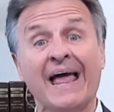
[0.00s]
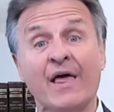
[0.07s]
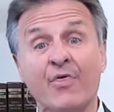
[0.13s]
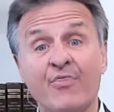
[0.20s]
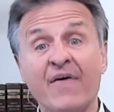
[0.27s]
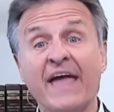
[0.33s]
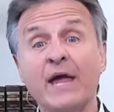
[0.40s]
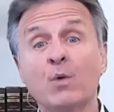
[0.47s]

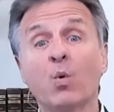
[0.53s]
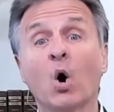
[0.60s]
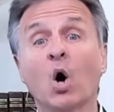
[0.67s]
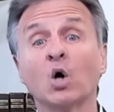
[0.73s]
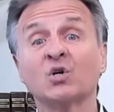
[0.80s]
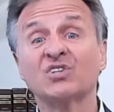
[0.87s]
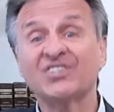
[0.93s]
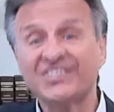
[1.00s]
They
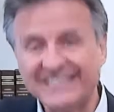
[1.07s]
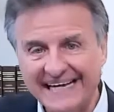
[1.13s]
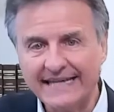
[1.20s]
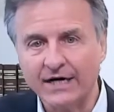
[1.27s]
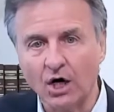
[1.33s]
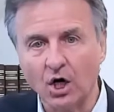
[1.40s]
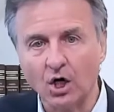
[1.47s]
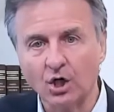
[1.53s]
were
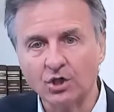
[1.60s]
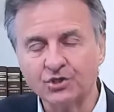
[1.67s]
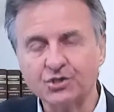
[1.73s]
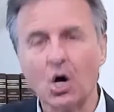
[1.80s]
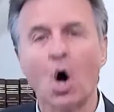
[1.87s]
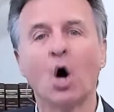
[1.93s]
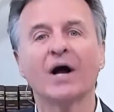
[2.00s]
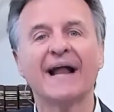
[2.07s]
sinners
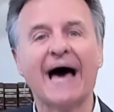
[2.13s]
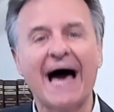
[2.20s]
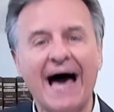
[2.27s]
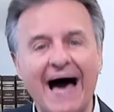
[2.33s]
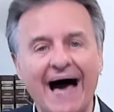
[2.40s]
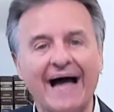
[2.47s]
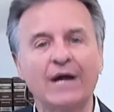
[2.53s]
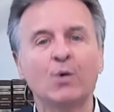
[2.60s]
on a
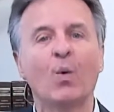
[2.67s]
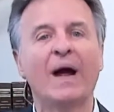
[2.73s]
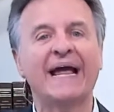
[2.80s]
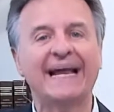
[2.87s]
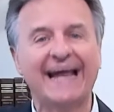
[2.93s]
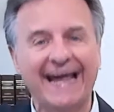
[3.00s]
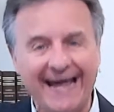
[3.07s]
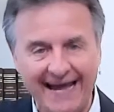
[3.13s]
highway
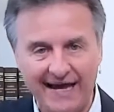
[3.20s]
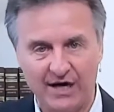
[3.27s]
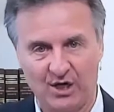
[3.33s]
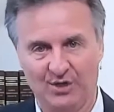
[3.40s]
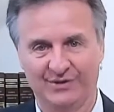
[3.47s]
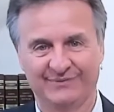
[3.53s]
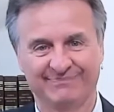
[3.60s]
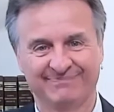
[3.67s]
to hell